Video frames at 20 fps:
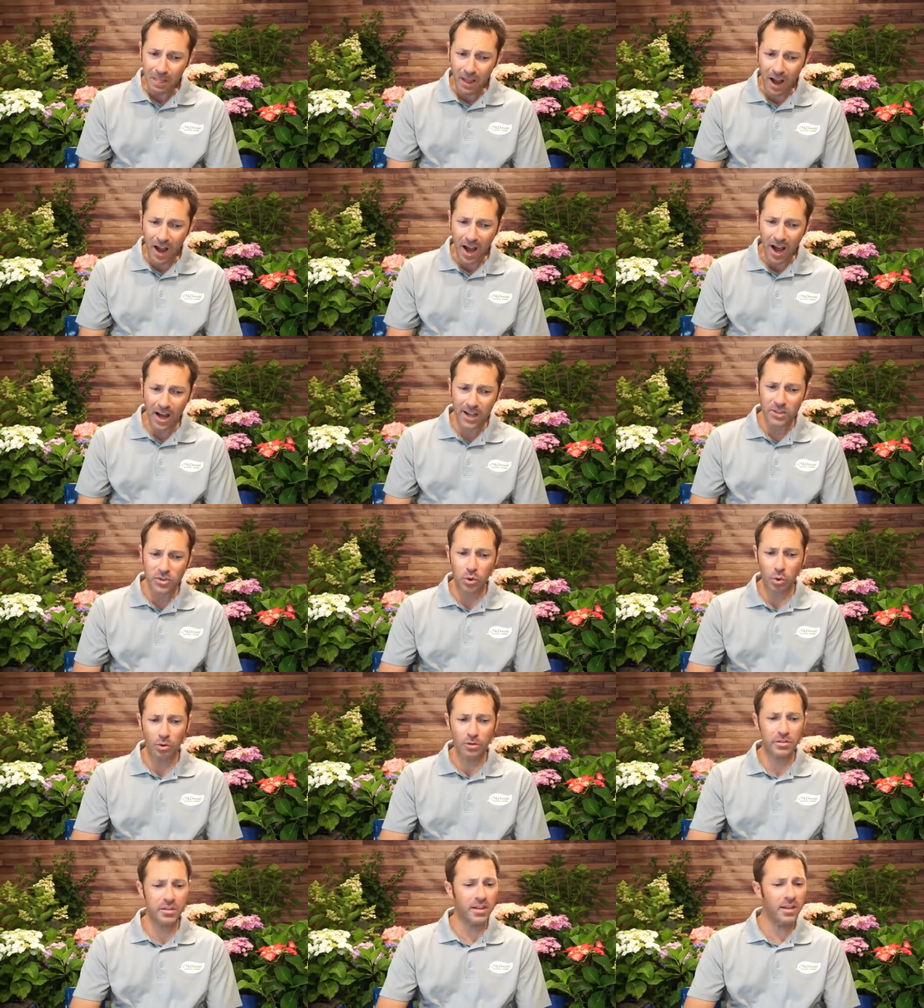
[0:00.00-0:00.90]
Uh,
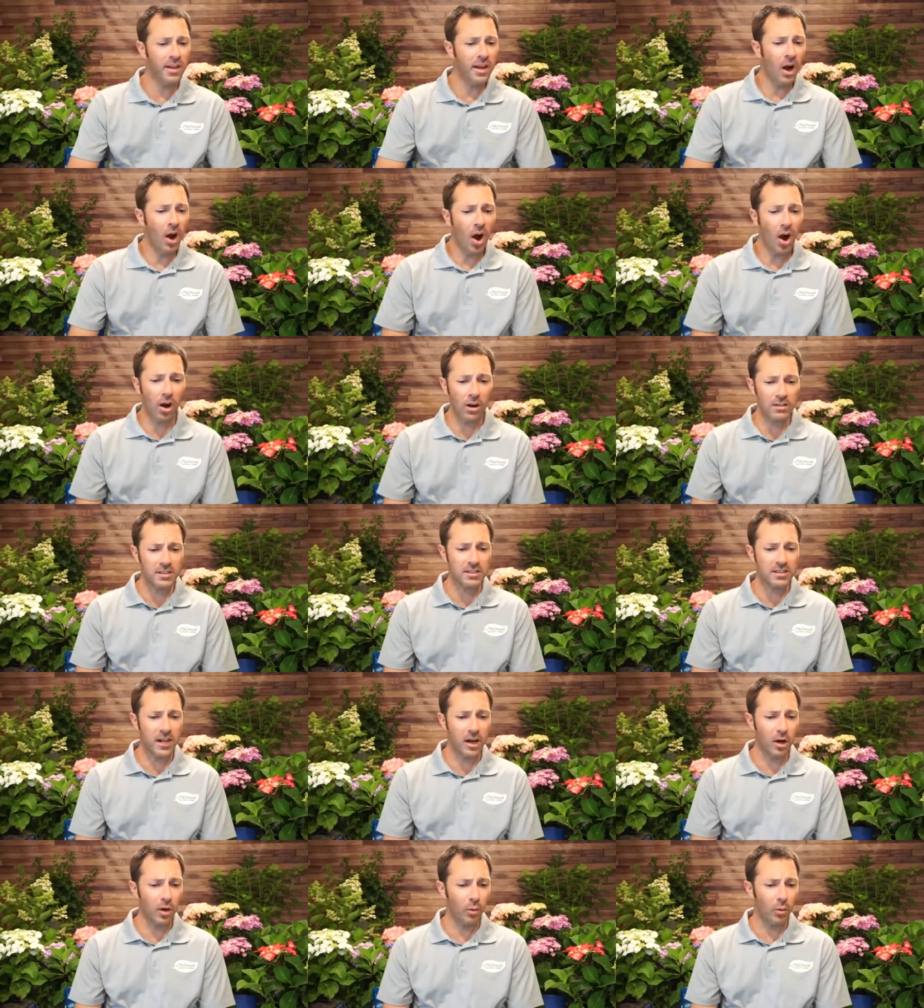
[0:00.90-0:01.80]
Dorothy, hard to
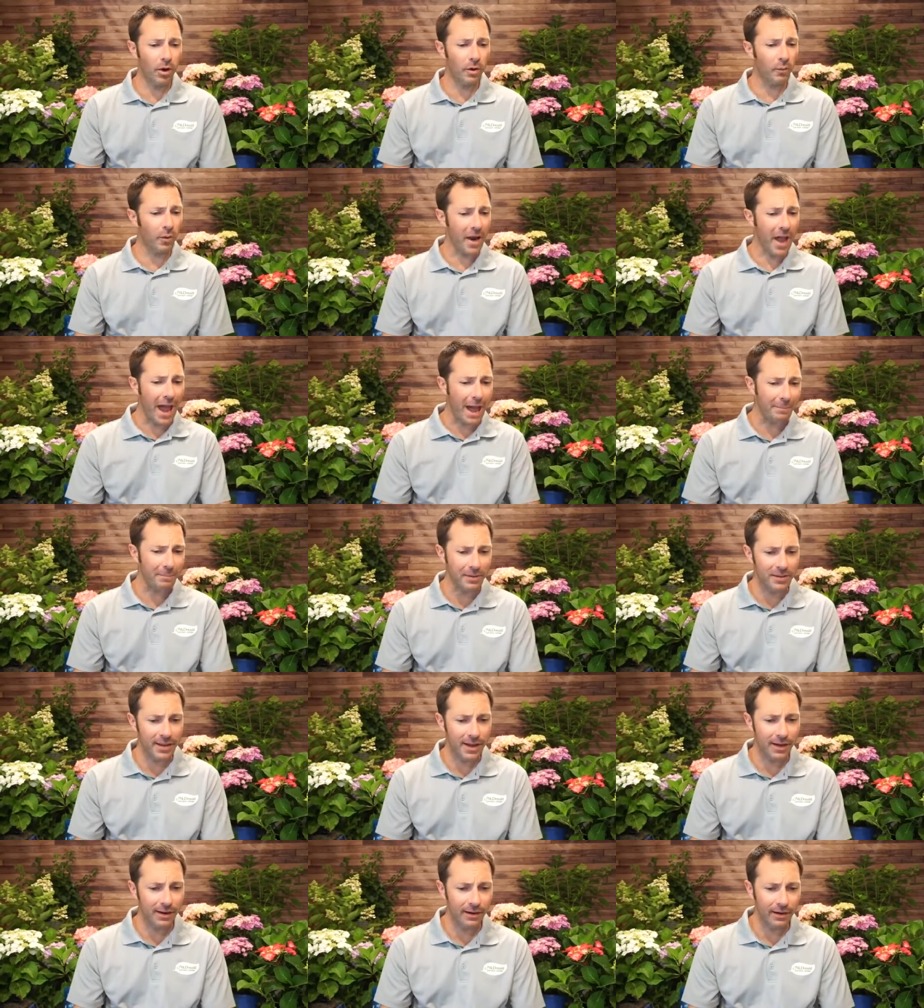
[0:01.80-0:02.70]
tell what would
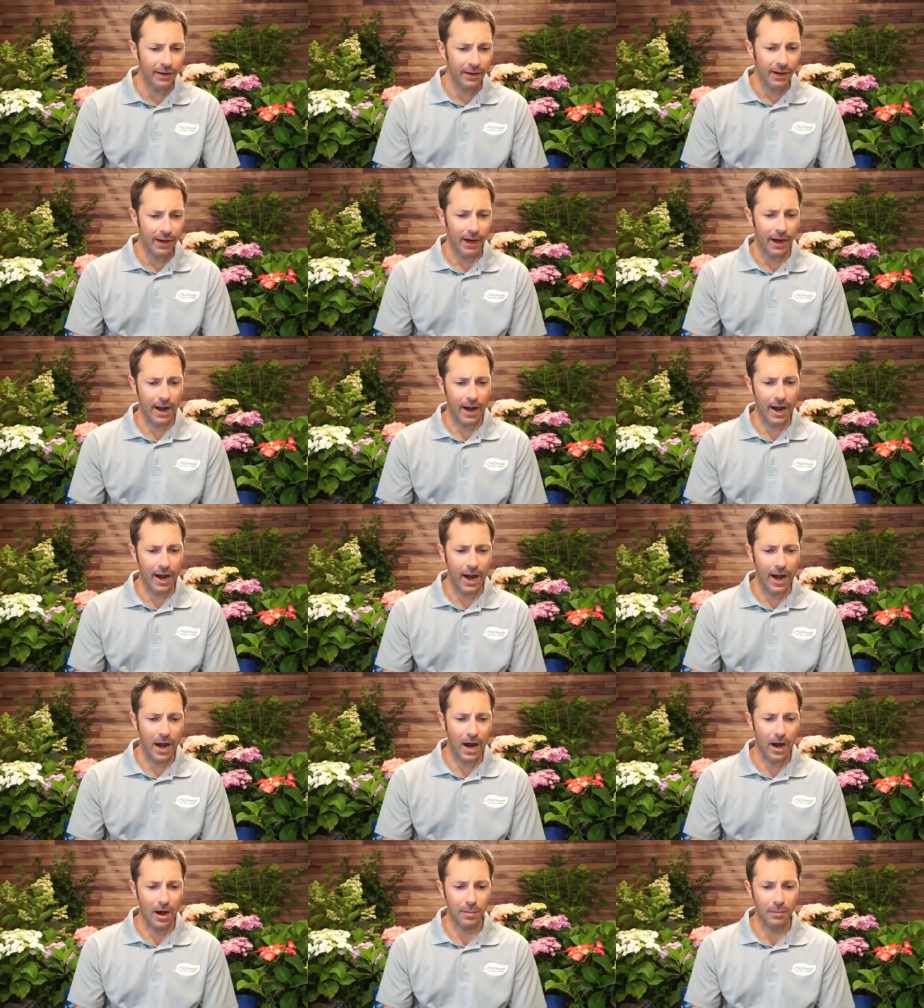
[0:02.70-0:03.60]
happen there.
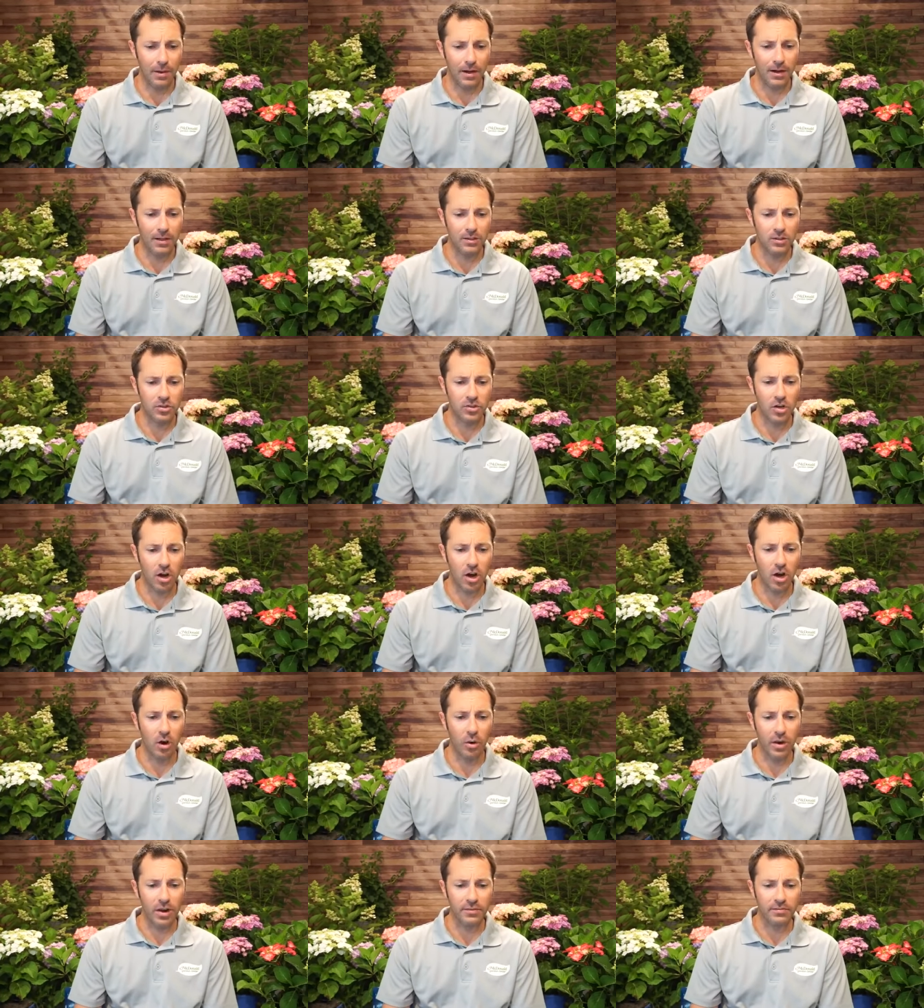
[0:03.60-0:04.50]
Um,
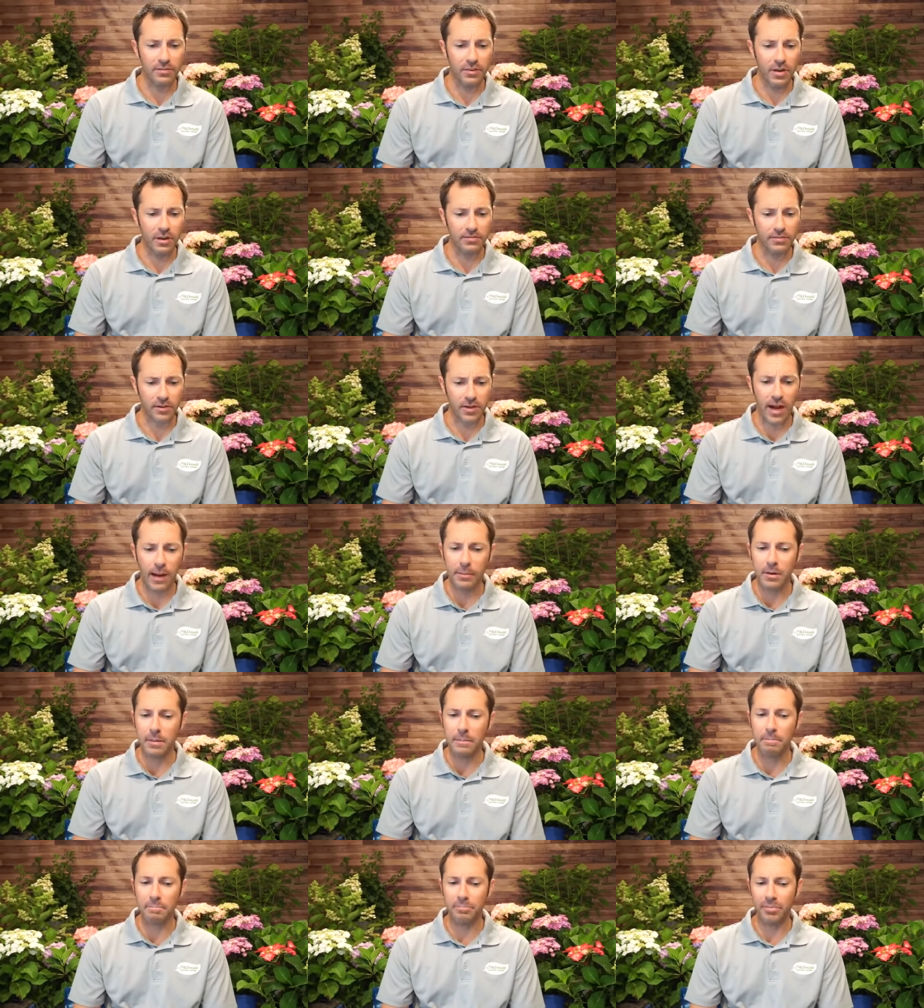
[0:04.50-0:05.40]
so if they're, if they're
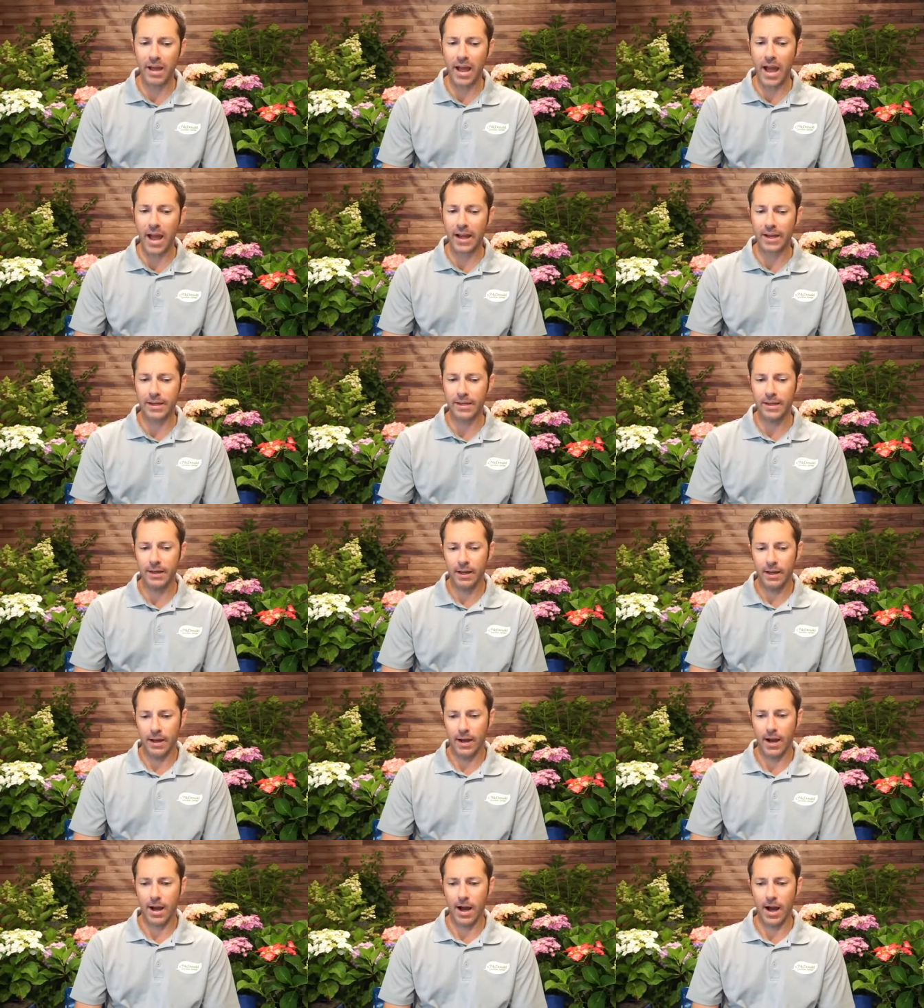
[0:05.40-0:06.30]
coming back
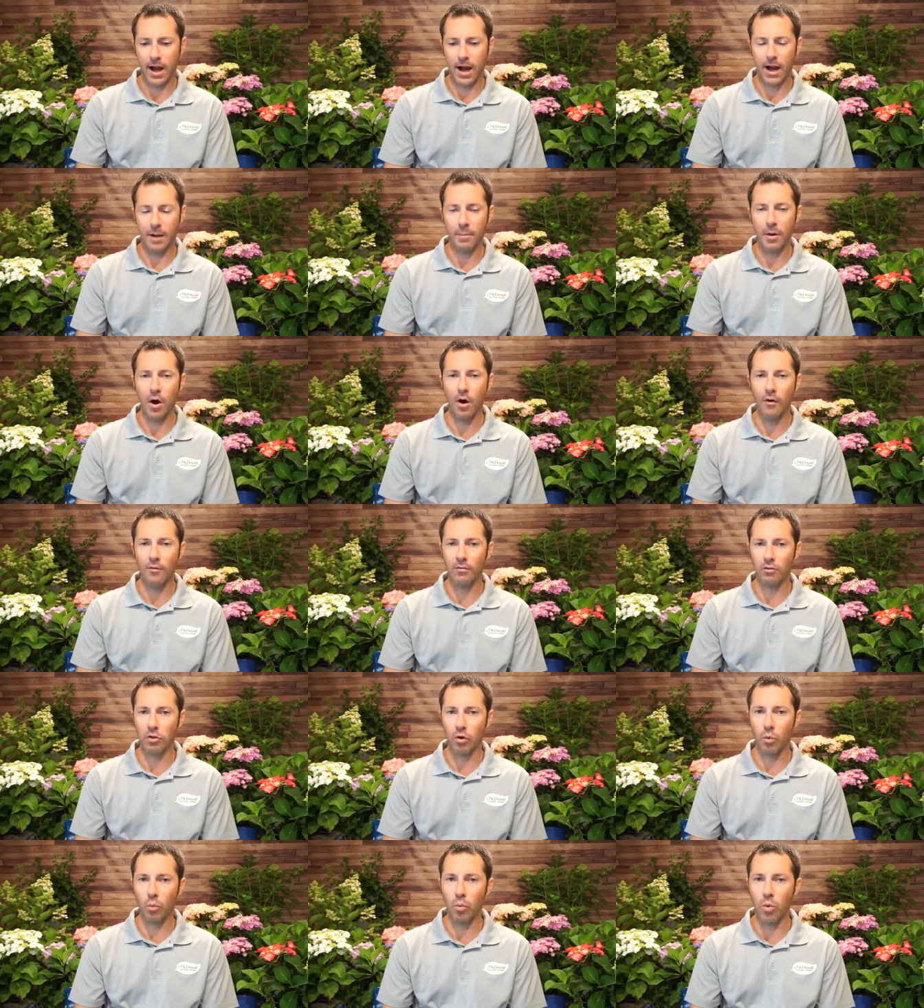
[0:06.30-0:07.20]
um, over
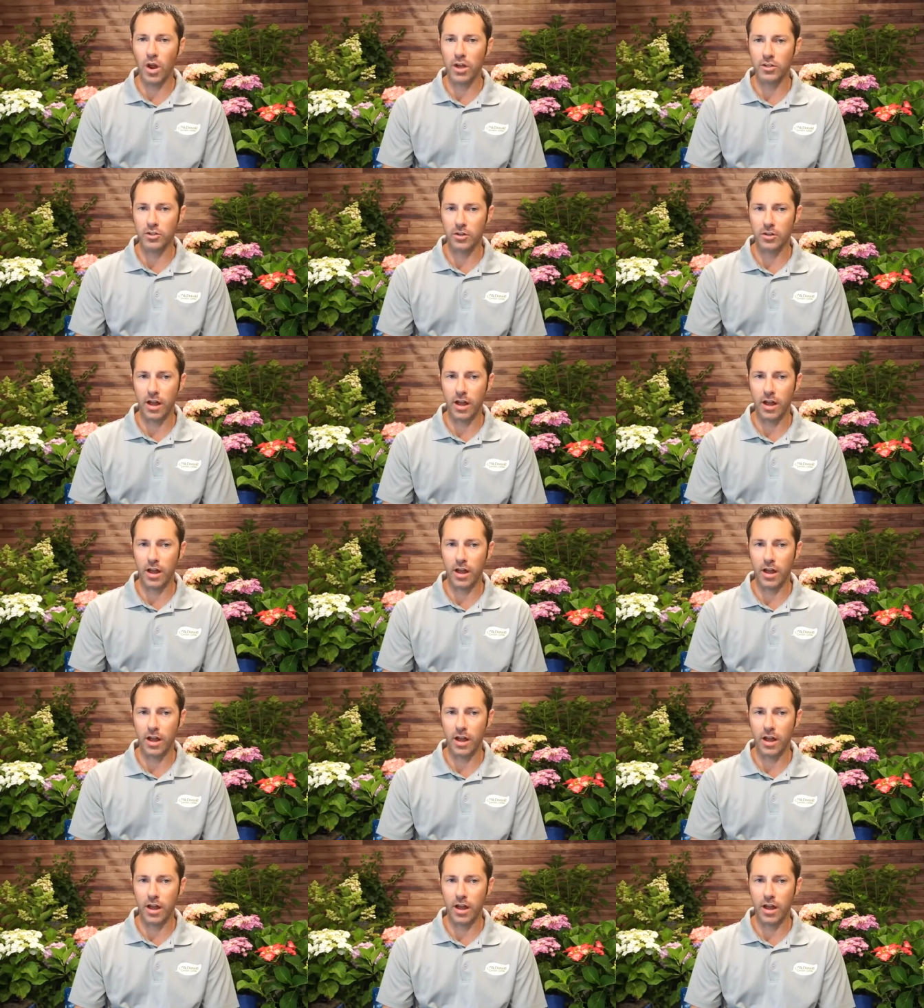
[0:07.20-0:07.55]
the winter.